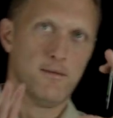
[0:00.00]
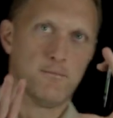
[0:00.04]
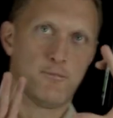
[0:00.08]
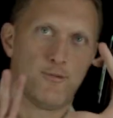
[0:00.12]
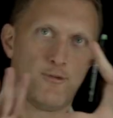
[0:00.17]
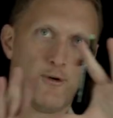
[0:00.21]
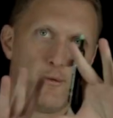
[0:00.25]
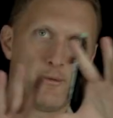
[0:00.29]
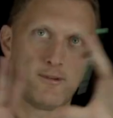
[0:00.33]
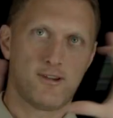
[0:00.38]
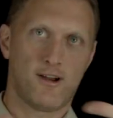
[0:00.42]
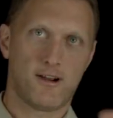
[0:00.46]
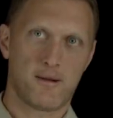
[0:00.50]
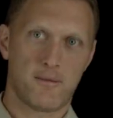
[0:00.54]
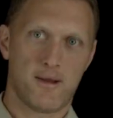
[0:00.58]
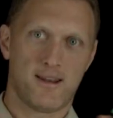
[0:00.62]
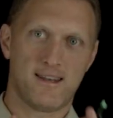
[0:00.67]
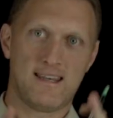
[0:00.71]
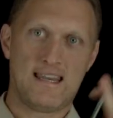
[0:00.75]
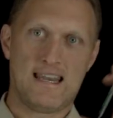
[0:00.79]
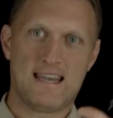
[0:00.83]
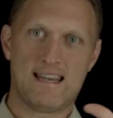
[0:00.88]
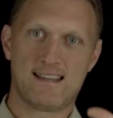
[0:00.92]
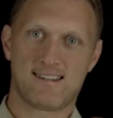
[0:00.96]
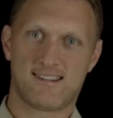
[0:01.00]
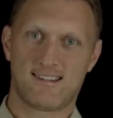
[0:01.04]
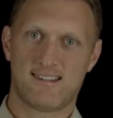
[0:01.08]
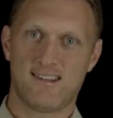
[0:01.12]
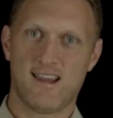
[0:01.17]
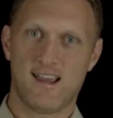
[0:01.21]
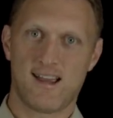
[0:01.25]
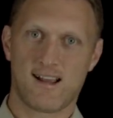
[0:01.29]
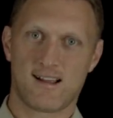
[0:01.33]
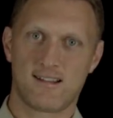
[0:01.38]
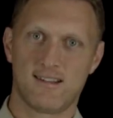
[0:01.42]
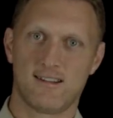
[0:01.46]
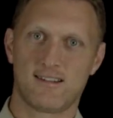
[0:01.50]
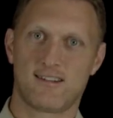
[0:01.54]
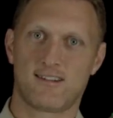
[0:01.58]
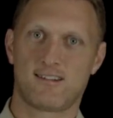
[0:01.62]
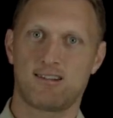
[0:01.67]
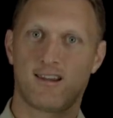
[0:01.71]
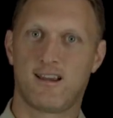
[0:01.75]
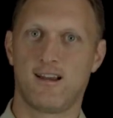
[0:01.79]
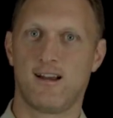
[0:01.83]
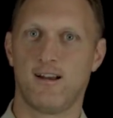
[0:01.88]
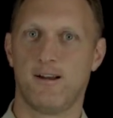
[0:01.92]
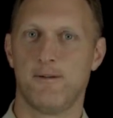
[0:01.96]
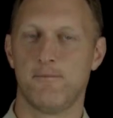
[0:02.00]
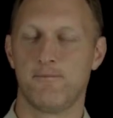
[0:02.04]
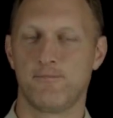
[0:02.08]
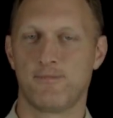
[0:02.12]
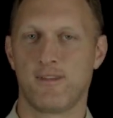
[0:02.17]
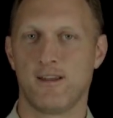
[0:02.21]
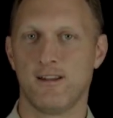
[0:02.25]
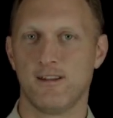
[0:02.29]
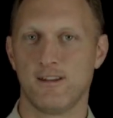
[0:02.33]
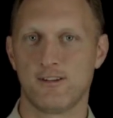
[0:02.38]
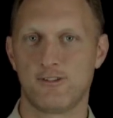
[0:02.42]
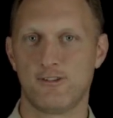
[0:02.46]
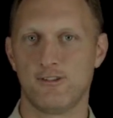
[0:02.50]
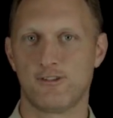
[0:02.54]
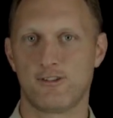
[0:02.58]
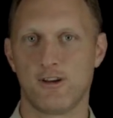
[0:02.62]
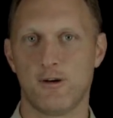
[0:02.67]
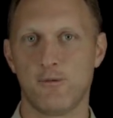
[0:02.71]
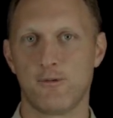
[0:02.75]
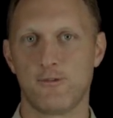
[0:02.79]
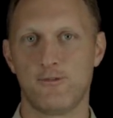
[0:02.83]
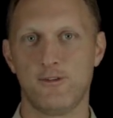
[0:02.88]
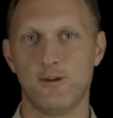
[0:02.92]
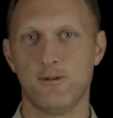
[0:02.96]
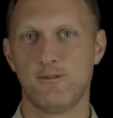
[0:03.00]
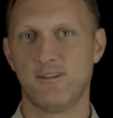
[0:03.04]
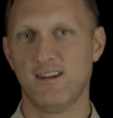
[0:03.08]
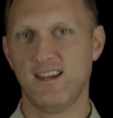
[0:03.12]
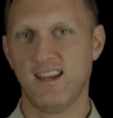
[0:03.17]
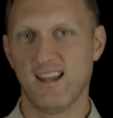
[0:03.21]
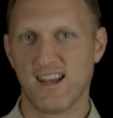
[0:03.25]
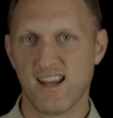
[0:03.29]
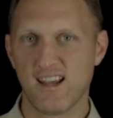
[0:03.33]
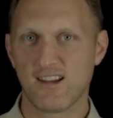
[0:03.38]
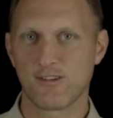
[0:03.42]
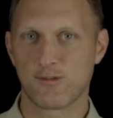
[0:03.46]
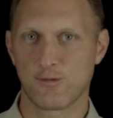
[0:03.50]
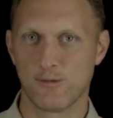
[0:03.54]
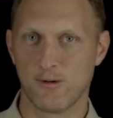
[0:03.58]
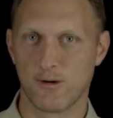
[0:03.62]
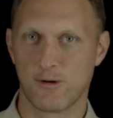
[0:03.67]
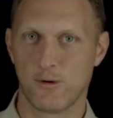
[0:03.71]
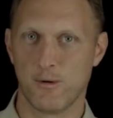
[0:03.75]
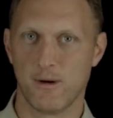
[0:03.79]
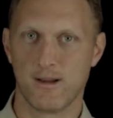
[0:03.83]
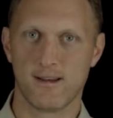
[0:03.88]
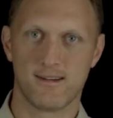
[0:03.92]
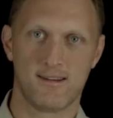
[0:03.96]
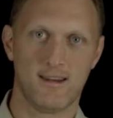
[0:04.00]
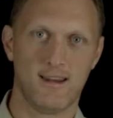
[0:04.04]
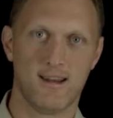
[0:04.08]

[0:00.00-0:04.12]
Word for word: before we talk about DNSSEC, let's um, let's just overview DNS real quick.